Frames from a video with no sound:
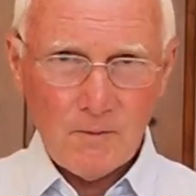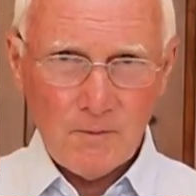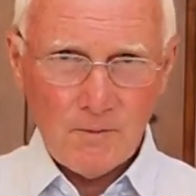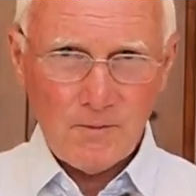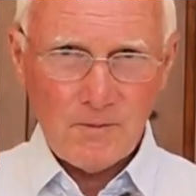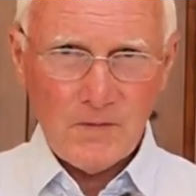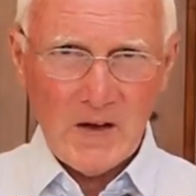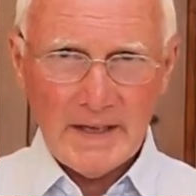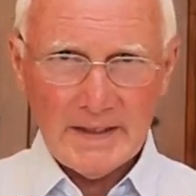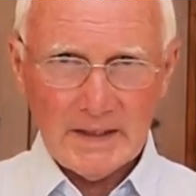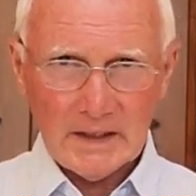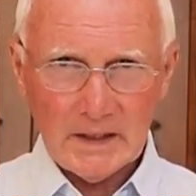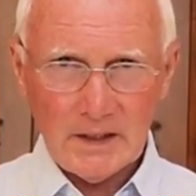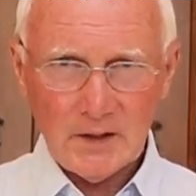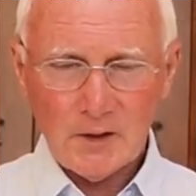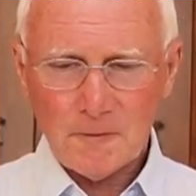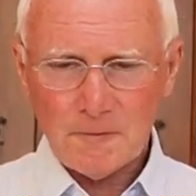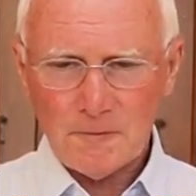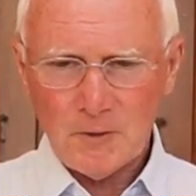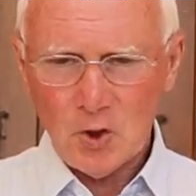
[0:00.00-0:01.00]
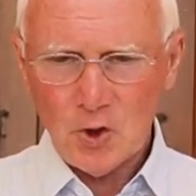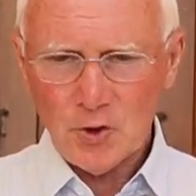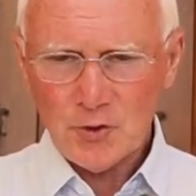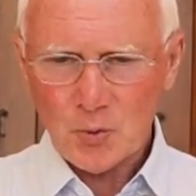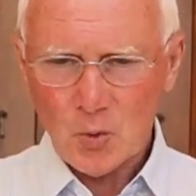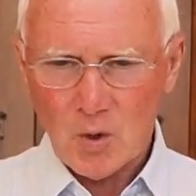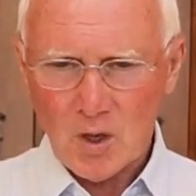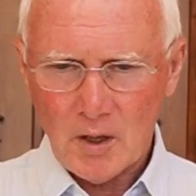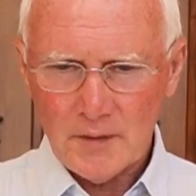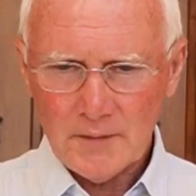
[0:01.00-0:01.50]
Finally, the
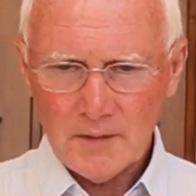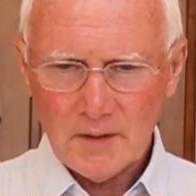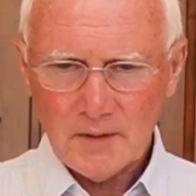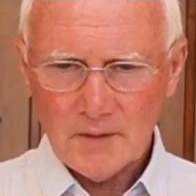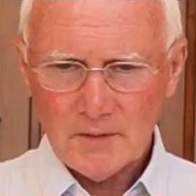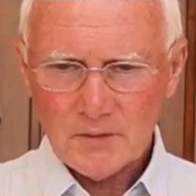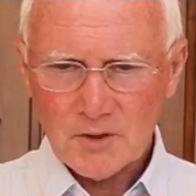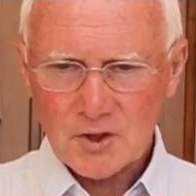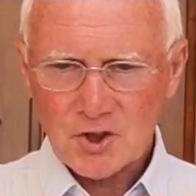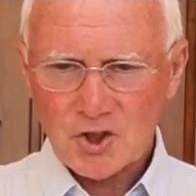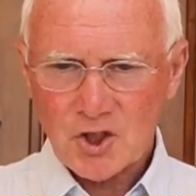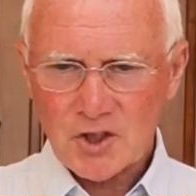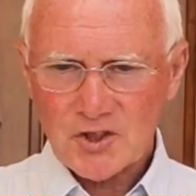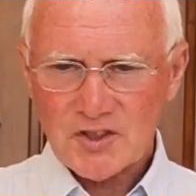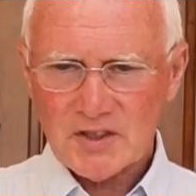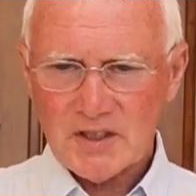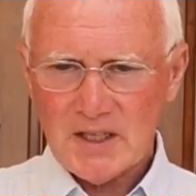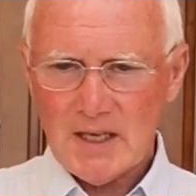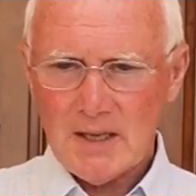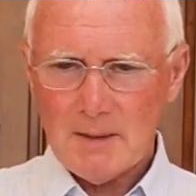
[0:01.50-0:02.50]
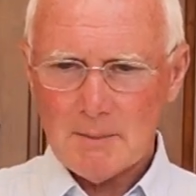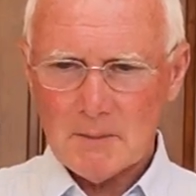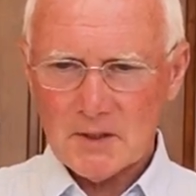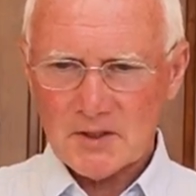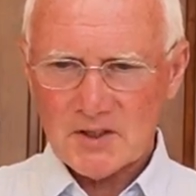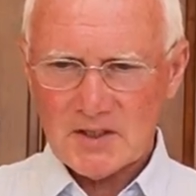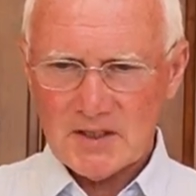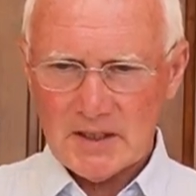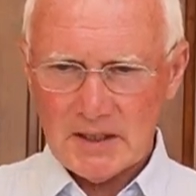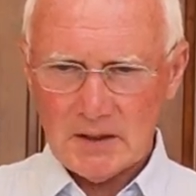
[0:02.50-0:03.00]
fourth one, the trustee
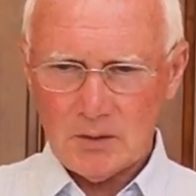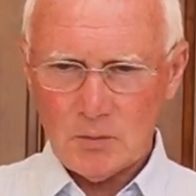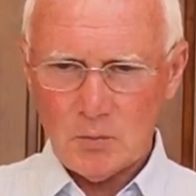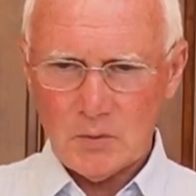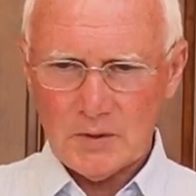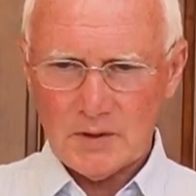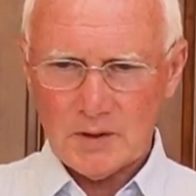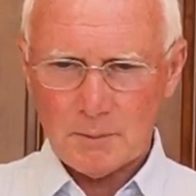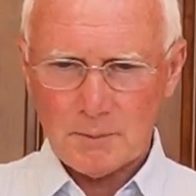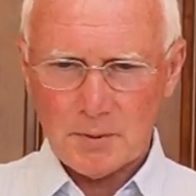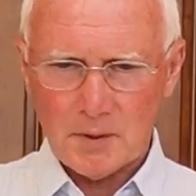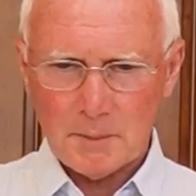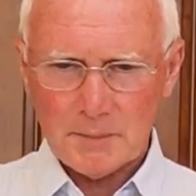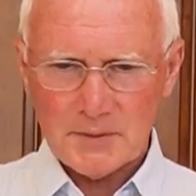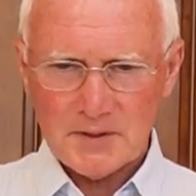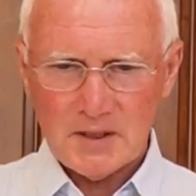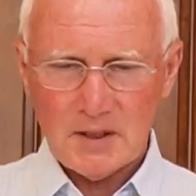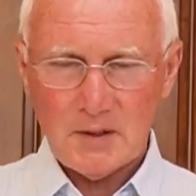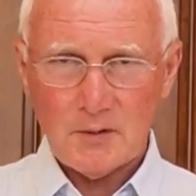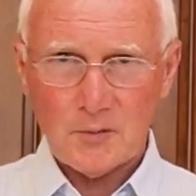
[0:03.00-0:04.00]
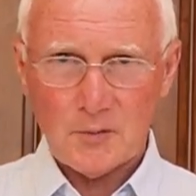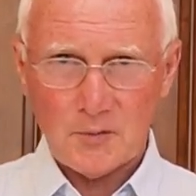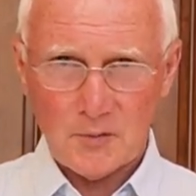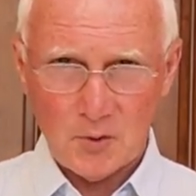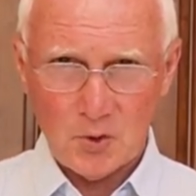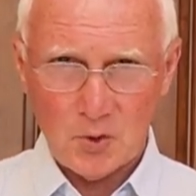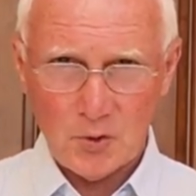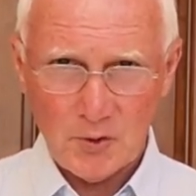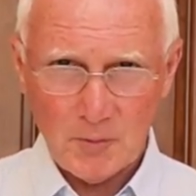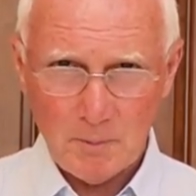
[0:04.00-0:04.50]
must deal with the property
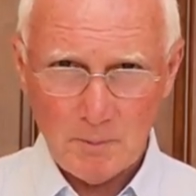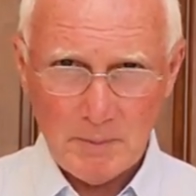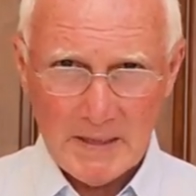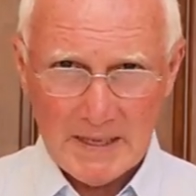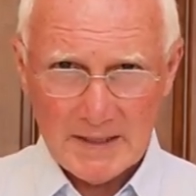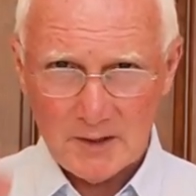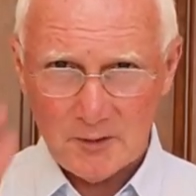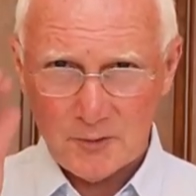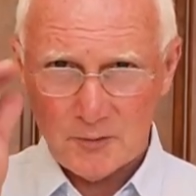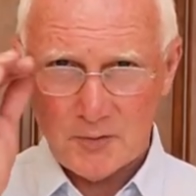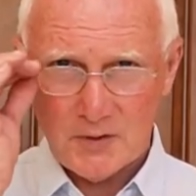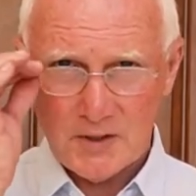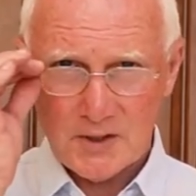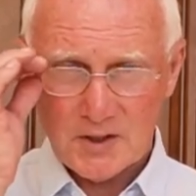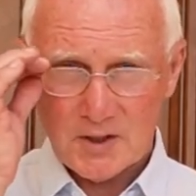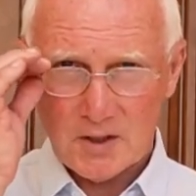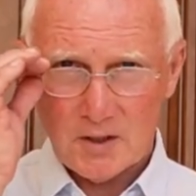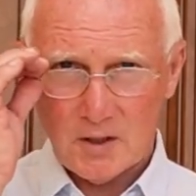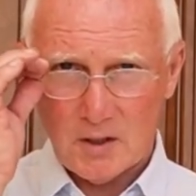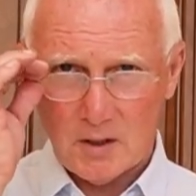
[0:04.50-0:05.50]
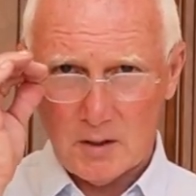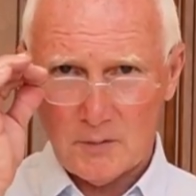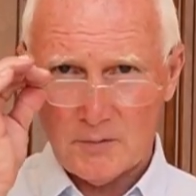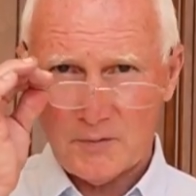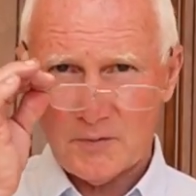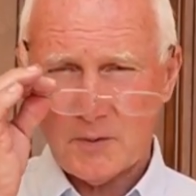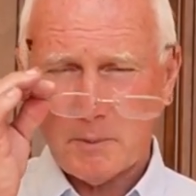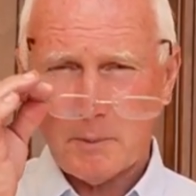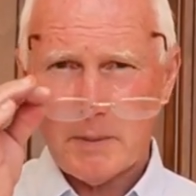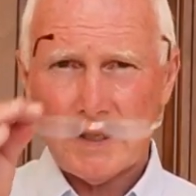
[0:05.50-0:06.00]
for the benefit
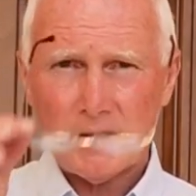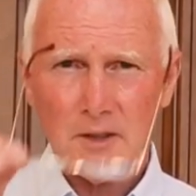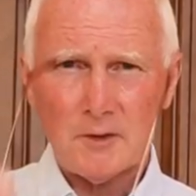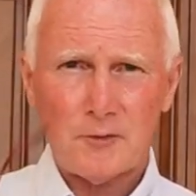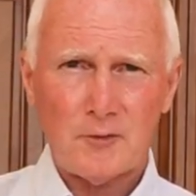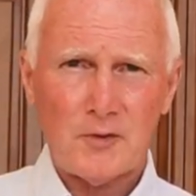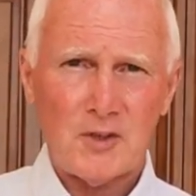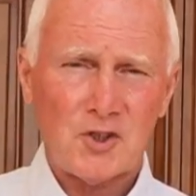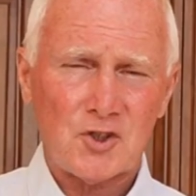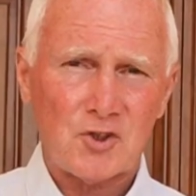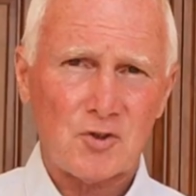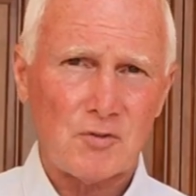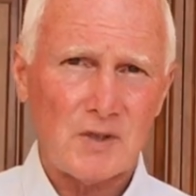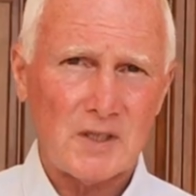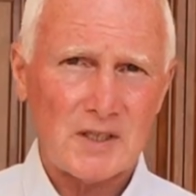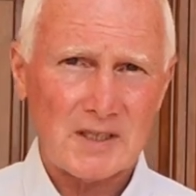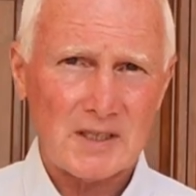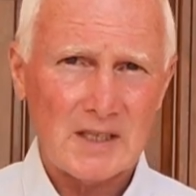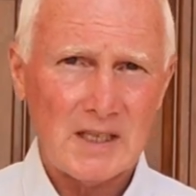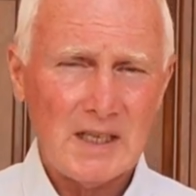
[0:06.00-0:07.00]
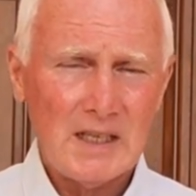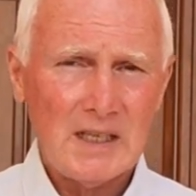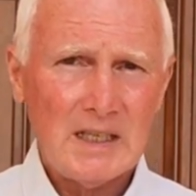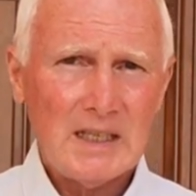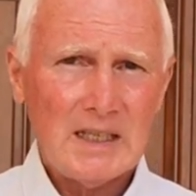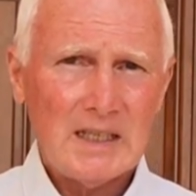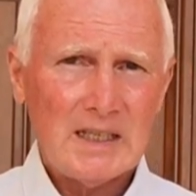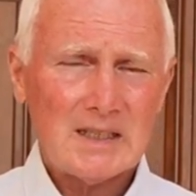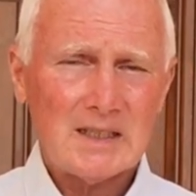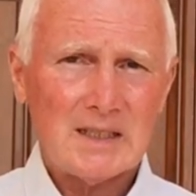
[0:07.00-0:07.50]
of the beneficiaries.
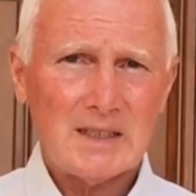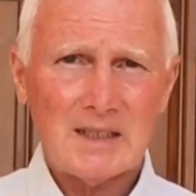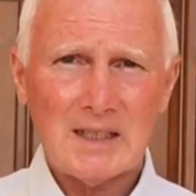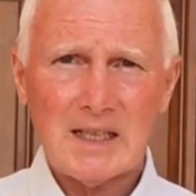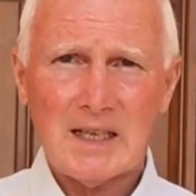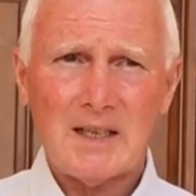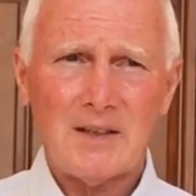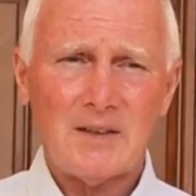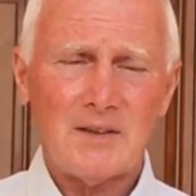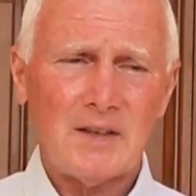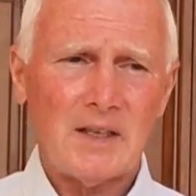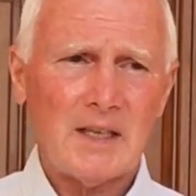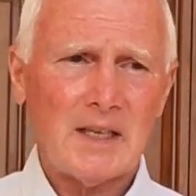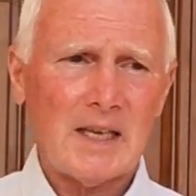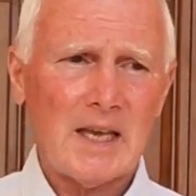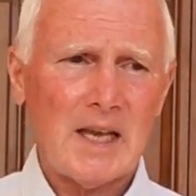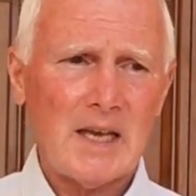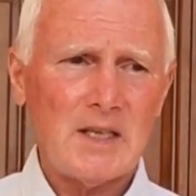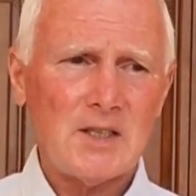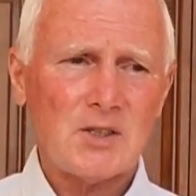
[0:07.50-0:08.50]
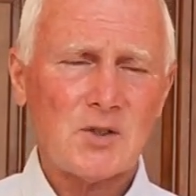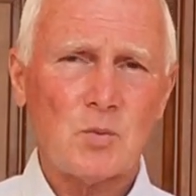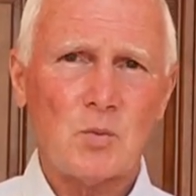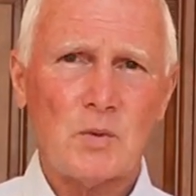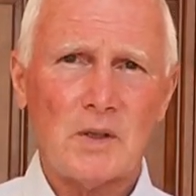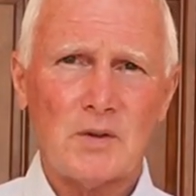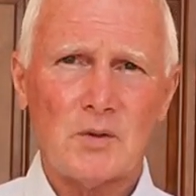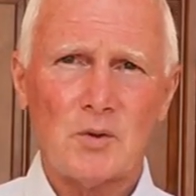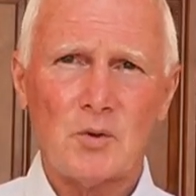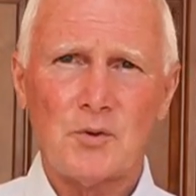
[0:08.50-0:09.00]
Isn't that the case
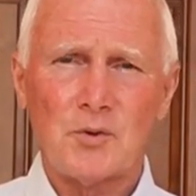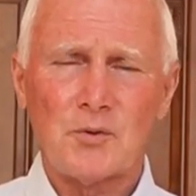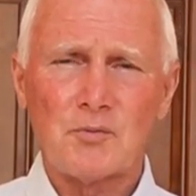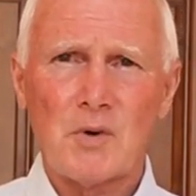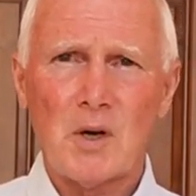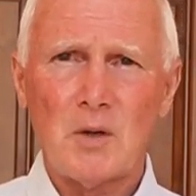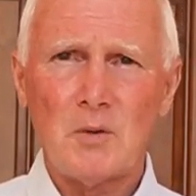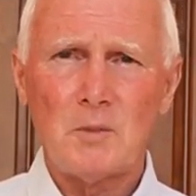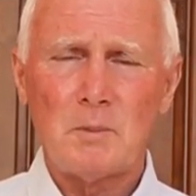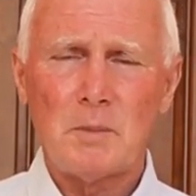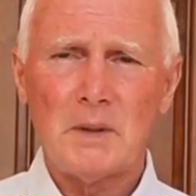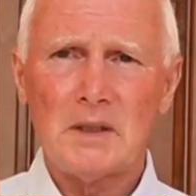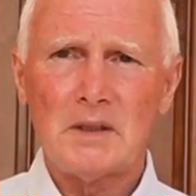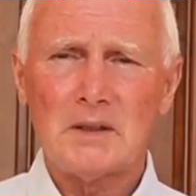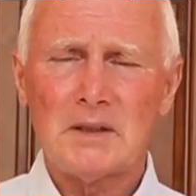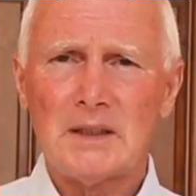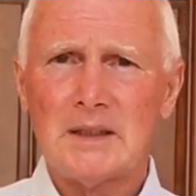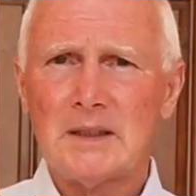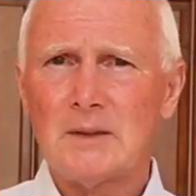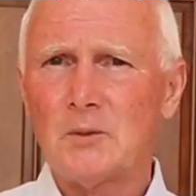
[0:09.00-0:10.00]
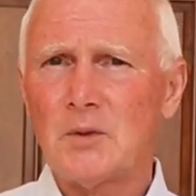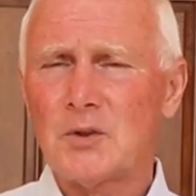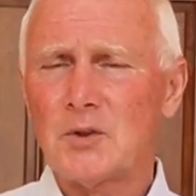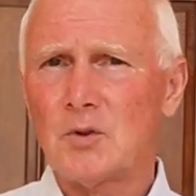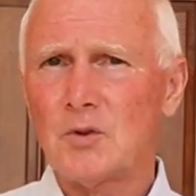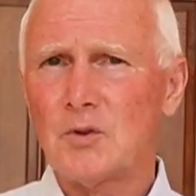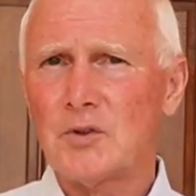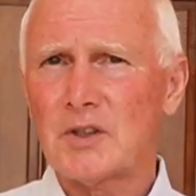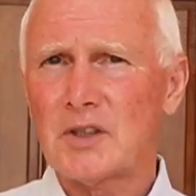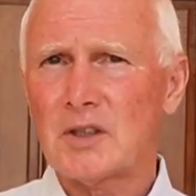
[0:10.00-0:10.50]
with all the road building, with
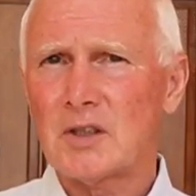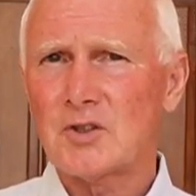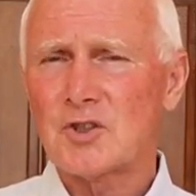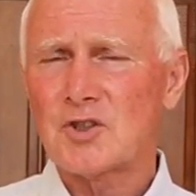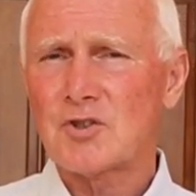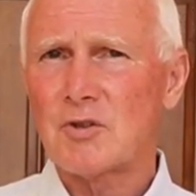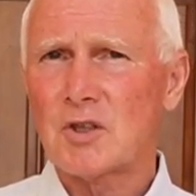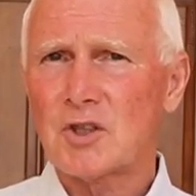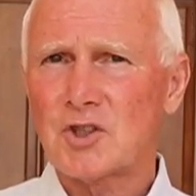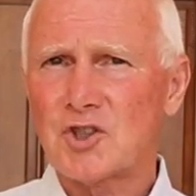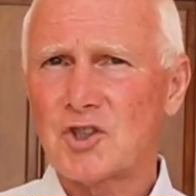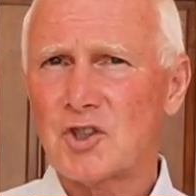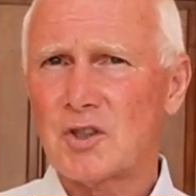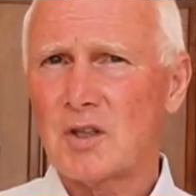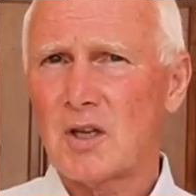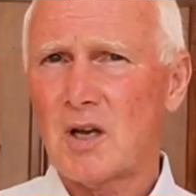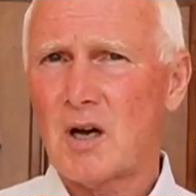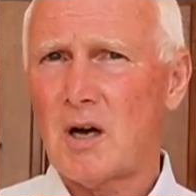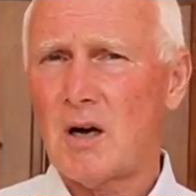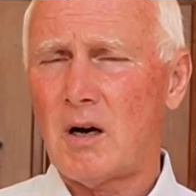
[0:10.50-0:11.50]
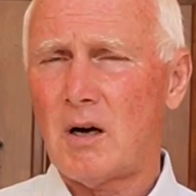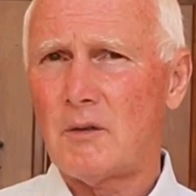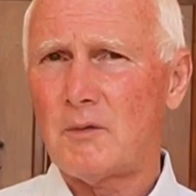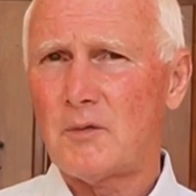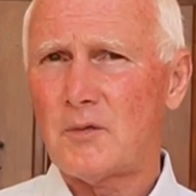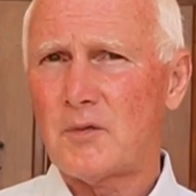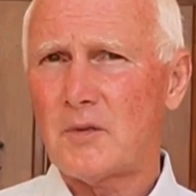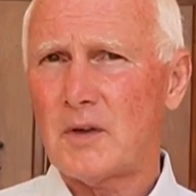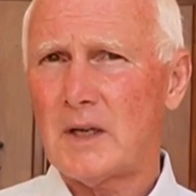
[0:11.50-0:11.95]
all the construction of